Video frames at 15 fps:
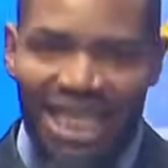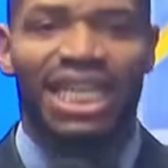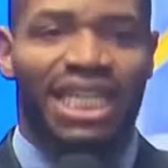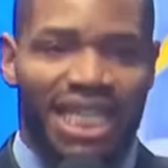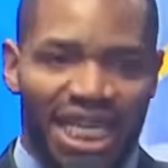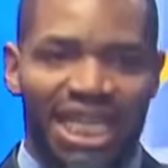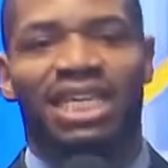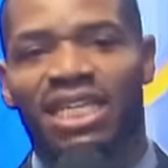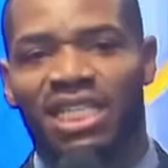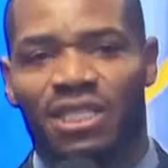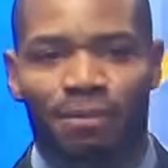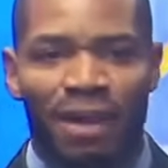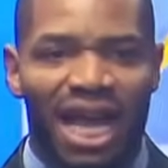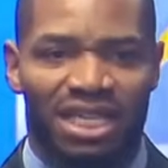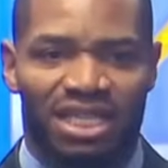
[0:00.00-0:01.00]
thinking
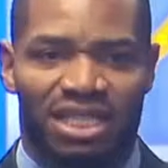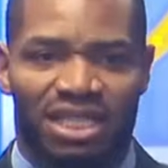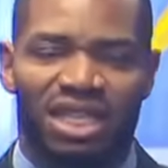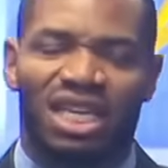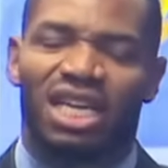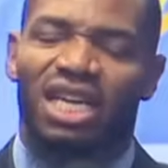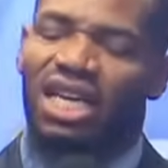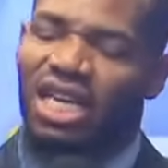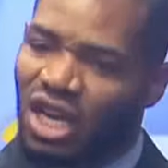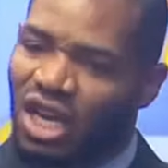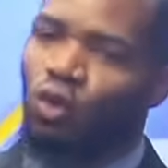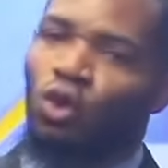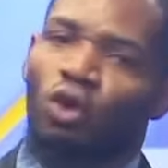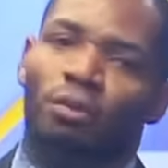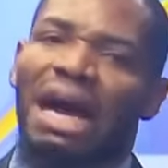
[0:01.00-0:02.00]
in his mind,
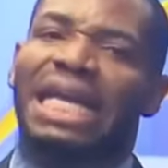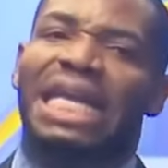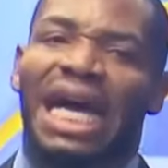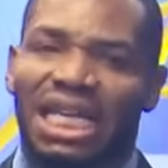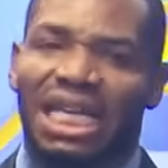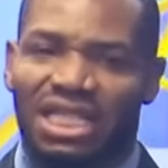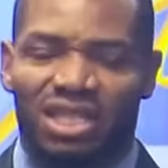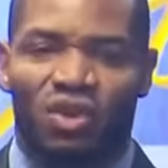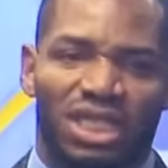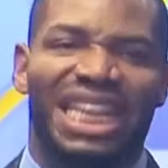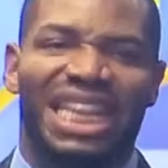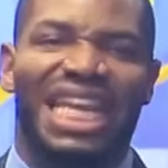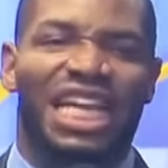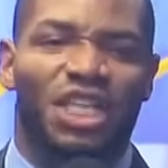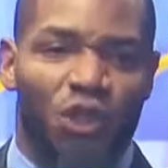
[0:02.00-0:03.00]
a woman that
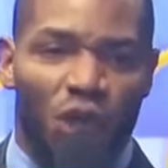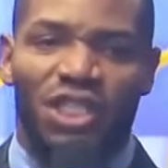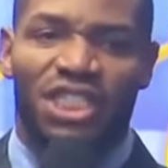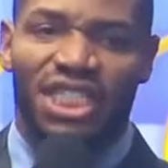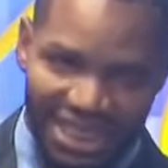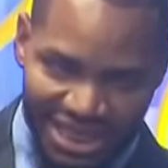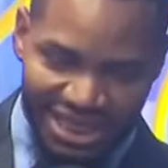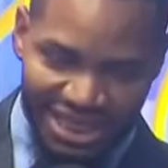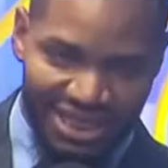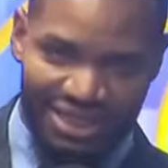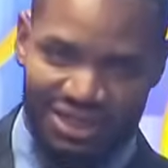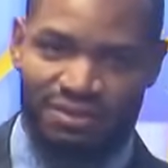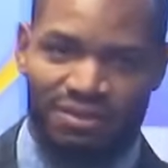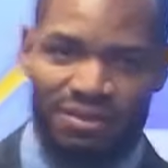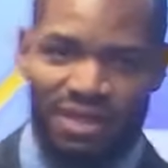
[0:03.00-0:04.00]
was an
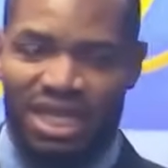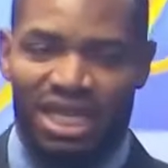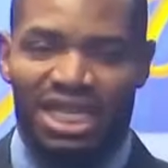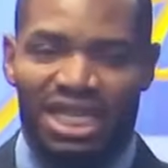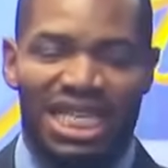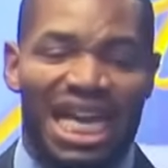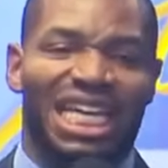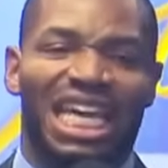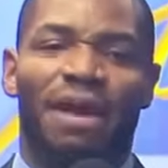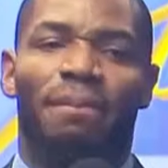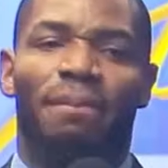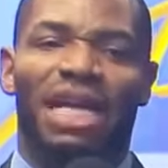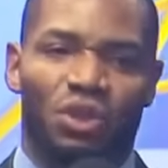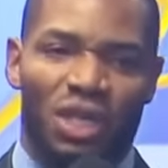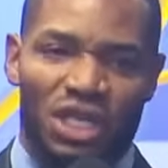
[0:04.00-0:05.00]
adulteress that
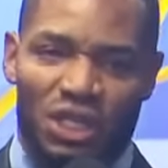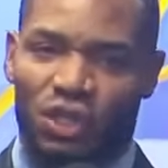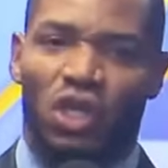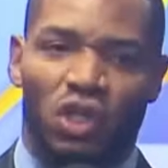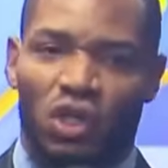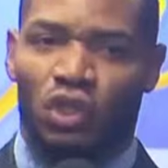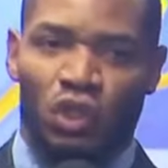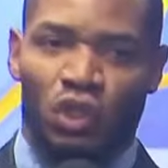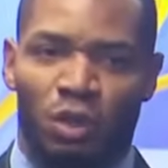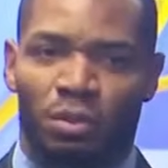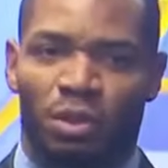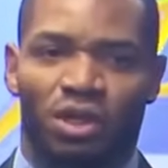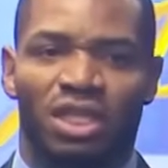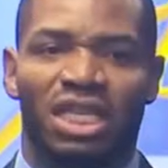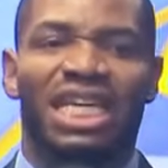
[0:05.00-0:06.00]
gave birth to a son called
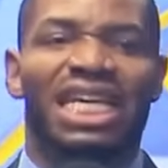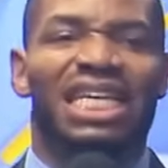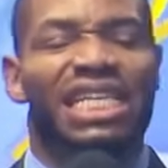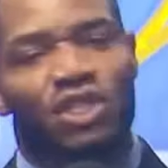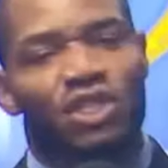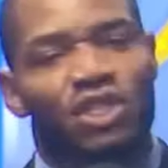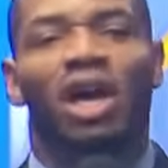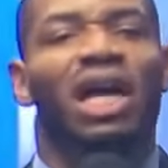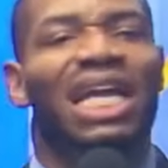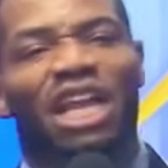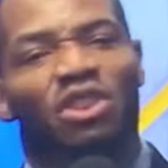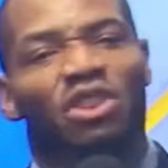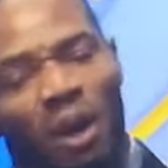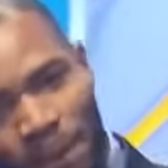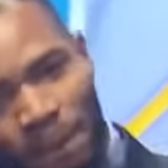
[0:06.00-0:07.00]
Solomon, the
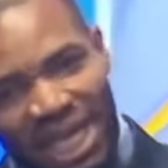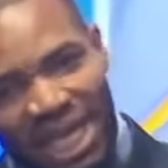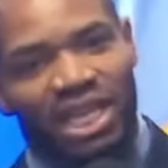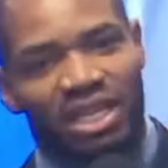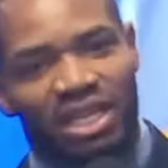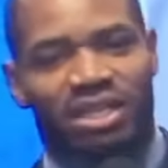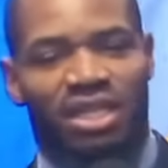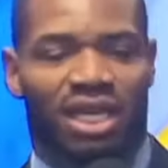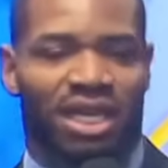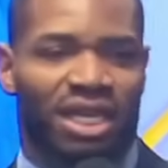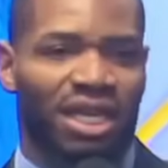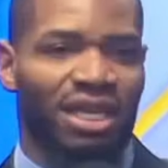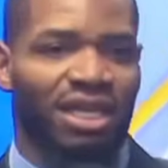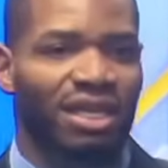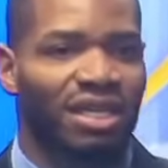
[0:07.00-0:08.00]
son cannot be the
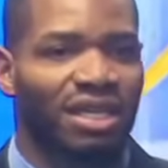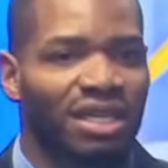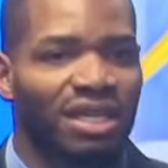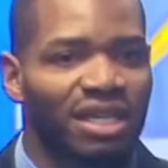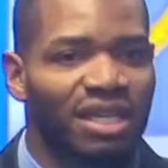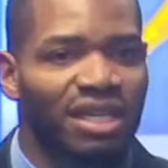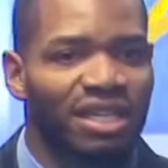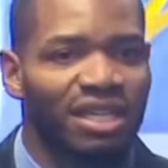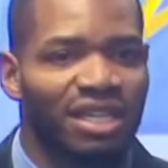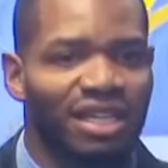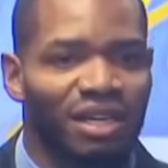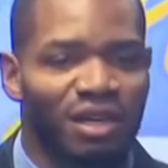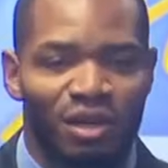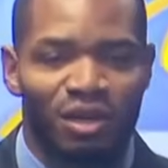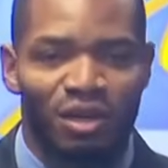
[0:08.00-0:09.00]
king.
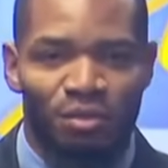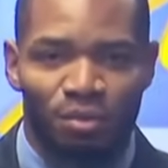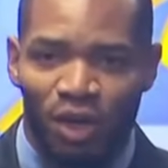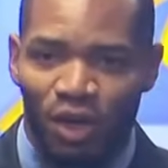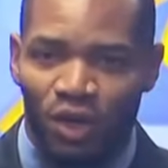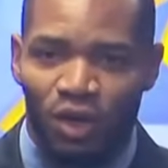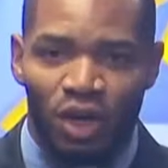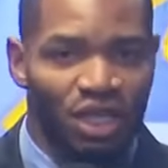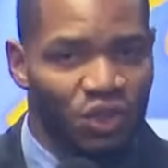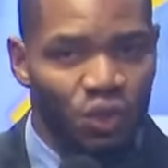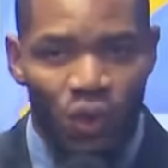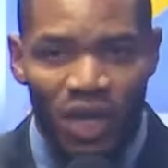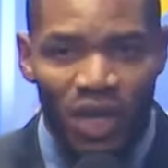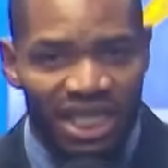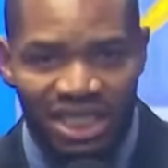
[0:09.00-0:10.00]
But
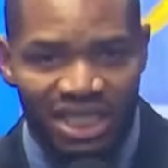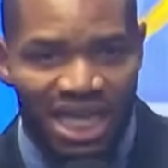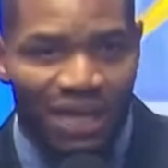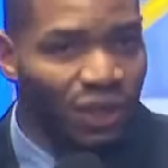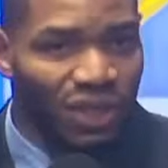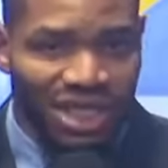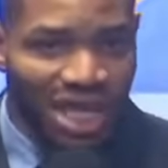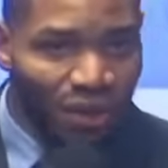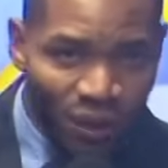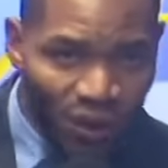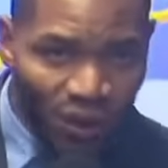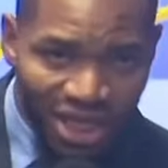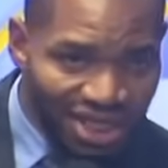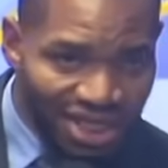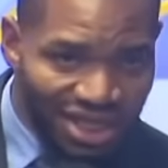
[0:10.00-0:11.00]
God's ways are not
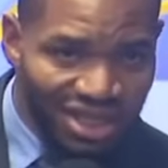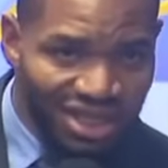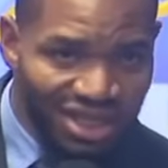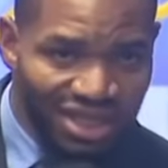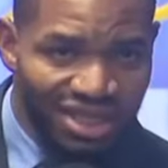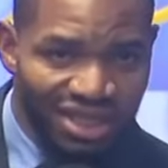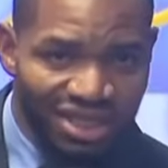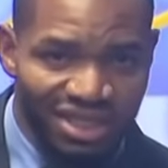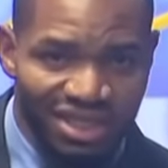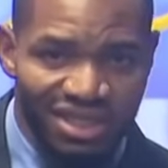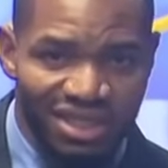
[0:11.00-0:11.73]
our ways.